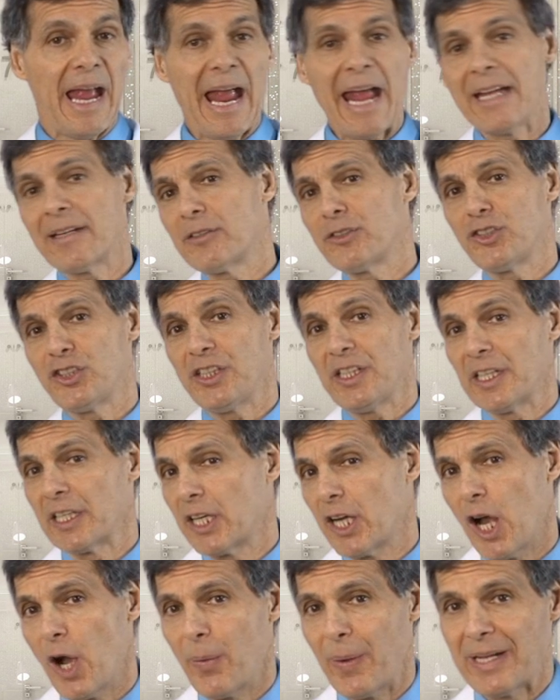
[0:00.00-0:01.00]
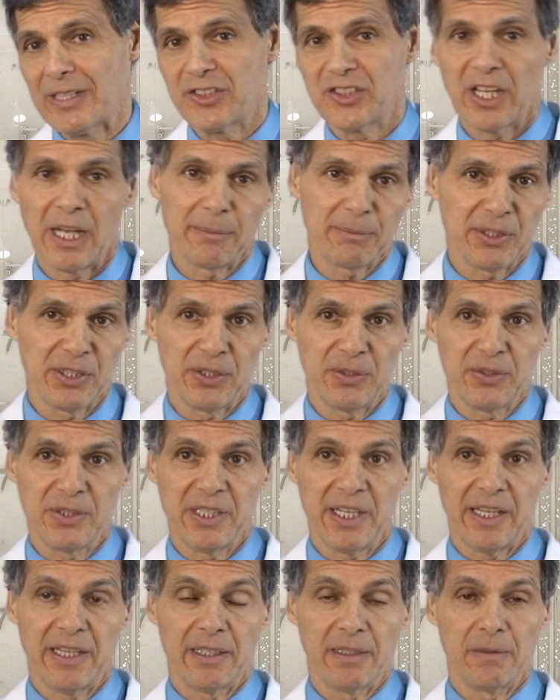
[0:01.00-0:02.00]
Energy and coenzyme
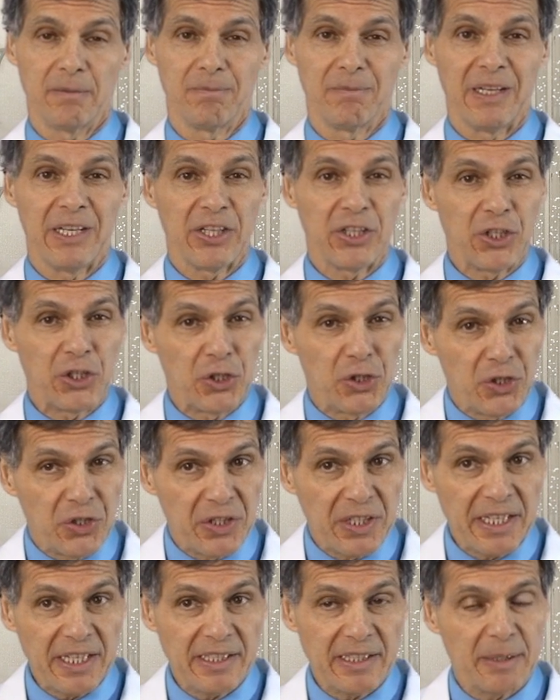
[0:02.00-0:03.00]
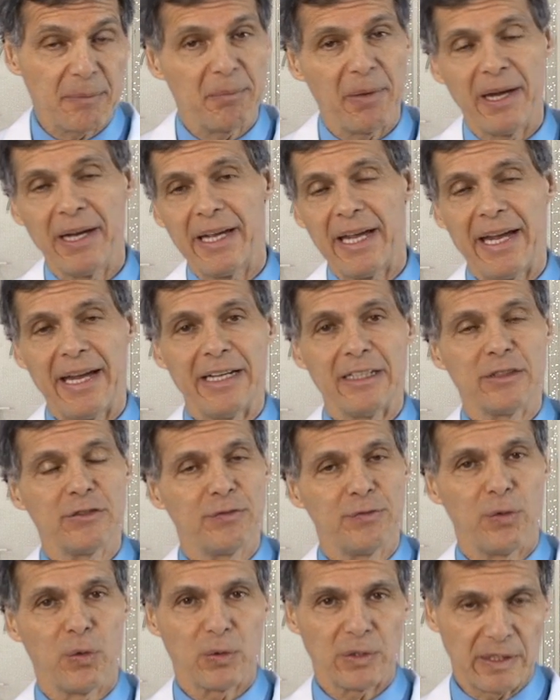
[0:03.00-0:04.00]
Q10. You need it by age
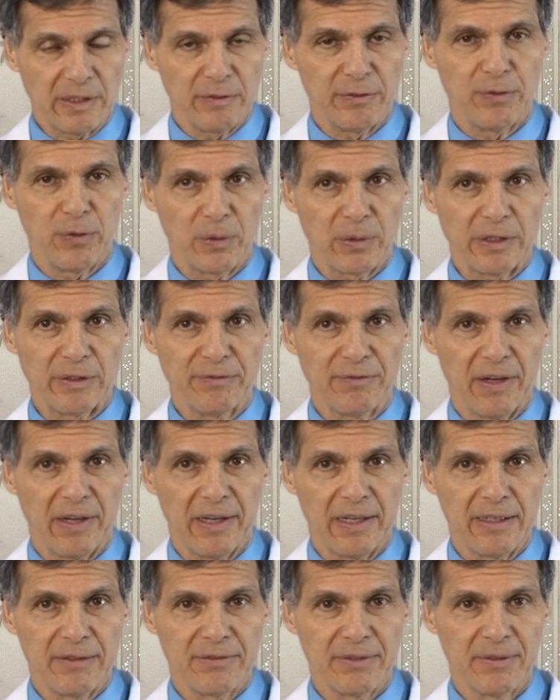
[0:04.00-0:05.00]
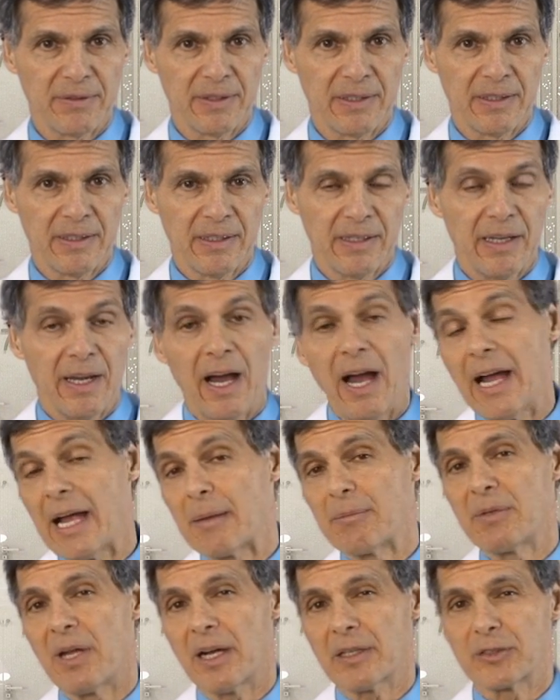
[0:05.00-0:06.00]
40 to 45. Hi,
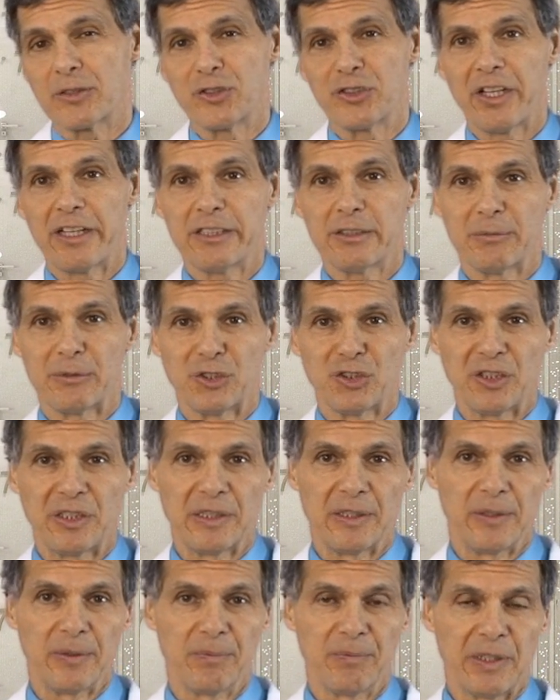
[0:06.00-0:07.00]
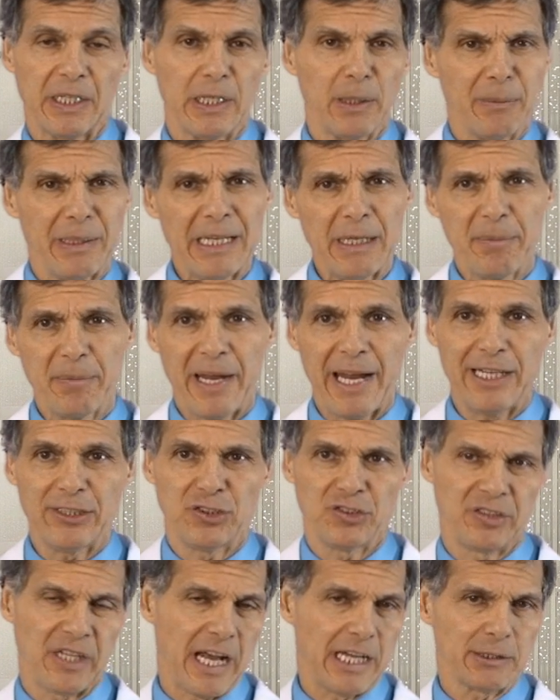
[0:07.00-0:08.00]
I'm Dr. James Meschino. You know, many
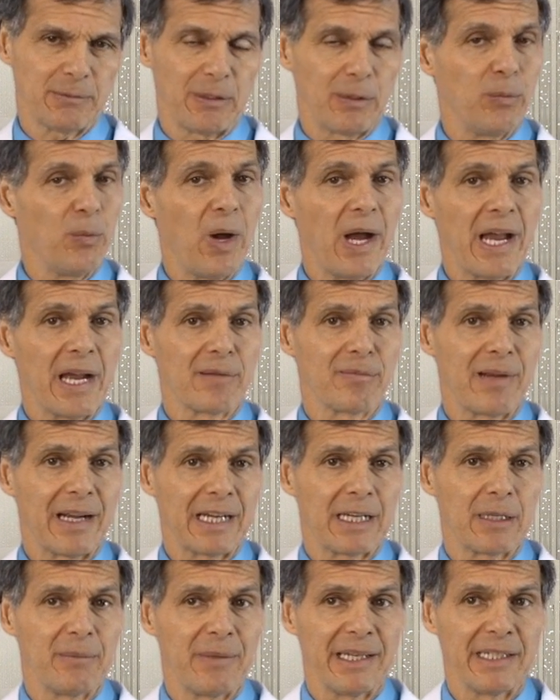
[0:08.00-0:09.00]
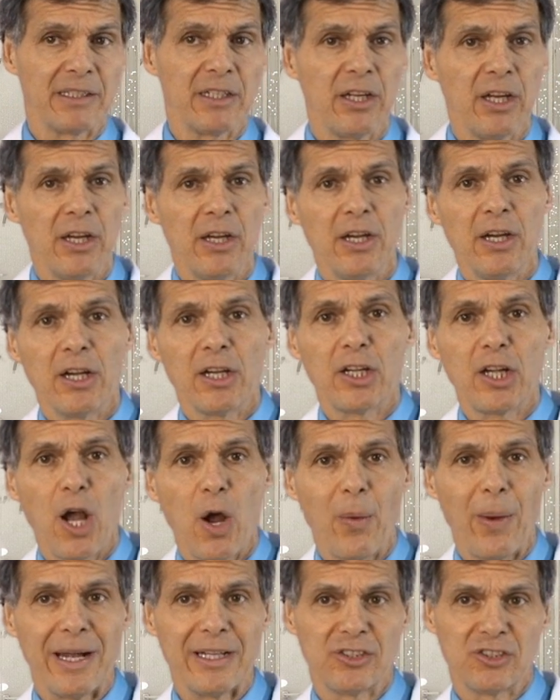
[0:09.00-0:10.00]
patients ask me why I recommend
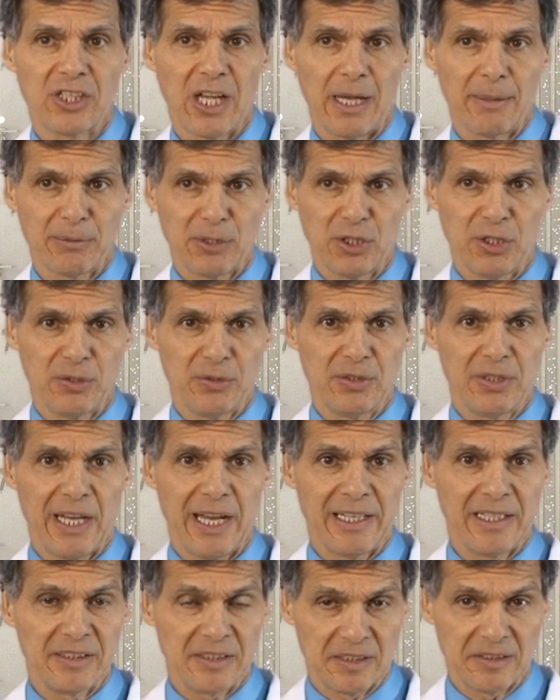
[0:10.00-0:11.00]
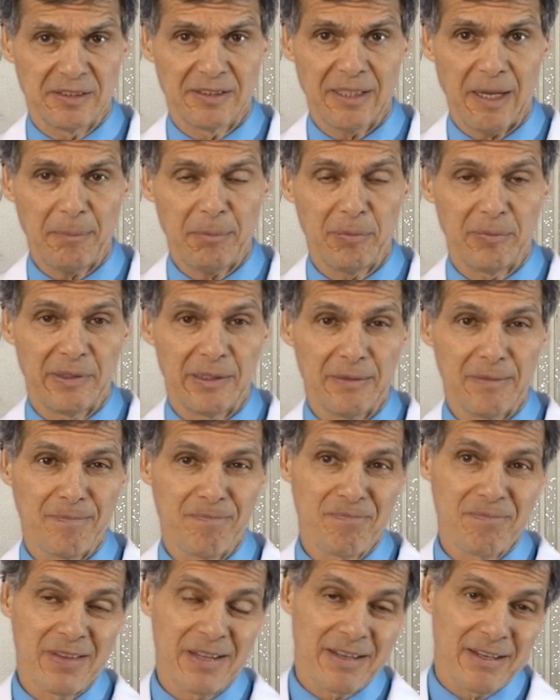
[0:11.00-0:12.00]
coenzyme Q10 as a supplement,
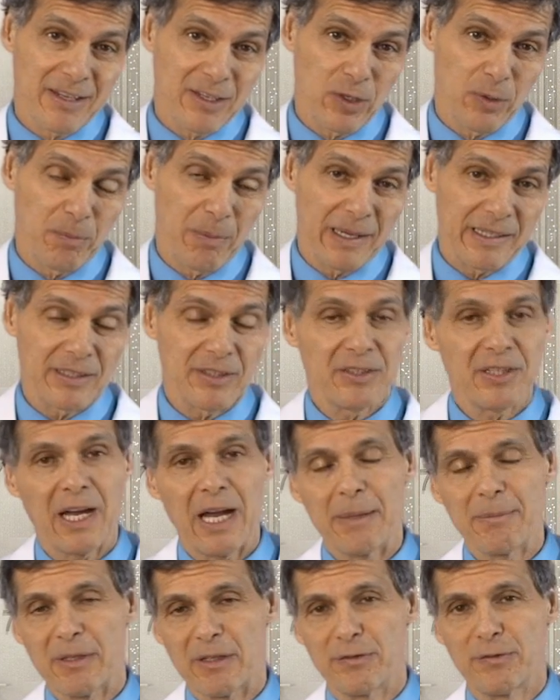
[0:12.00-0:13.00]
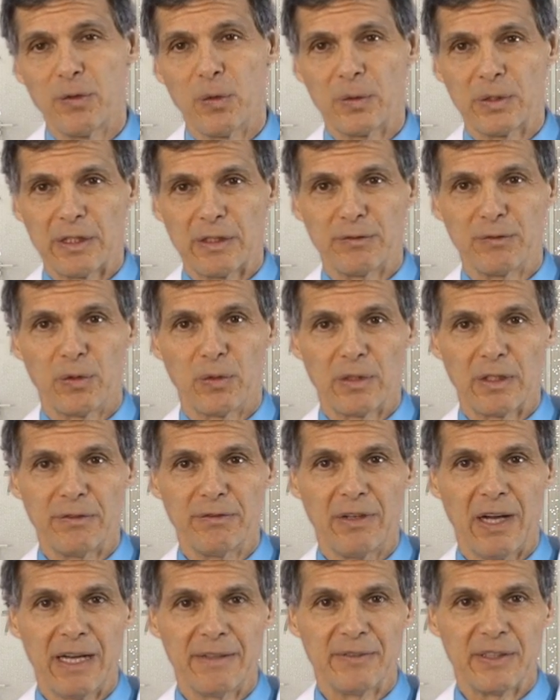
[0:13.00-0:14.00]
you know, by the time you're 40 or
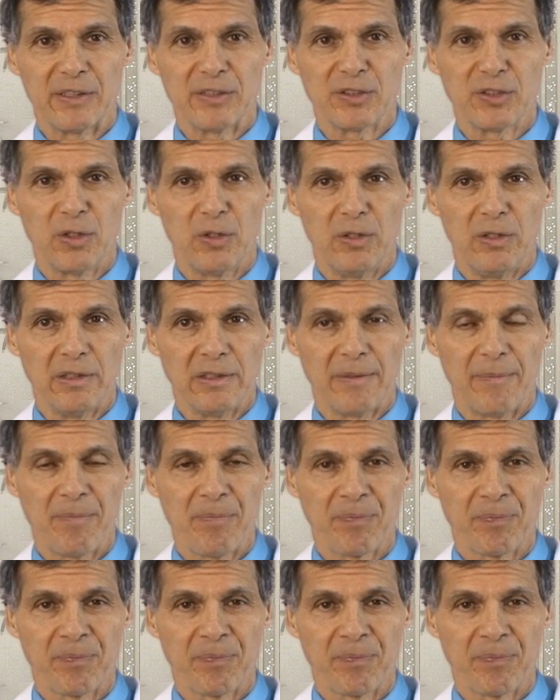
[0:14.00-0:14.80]
45 years old.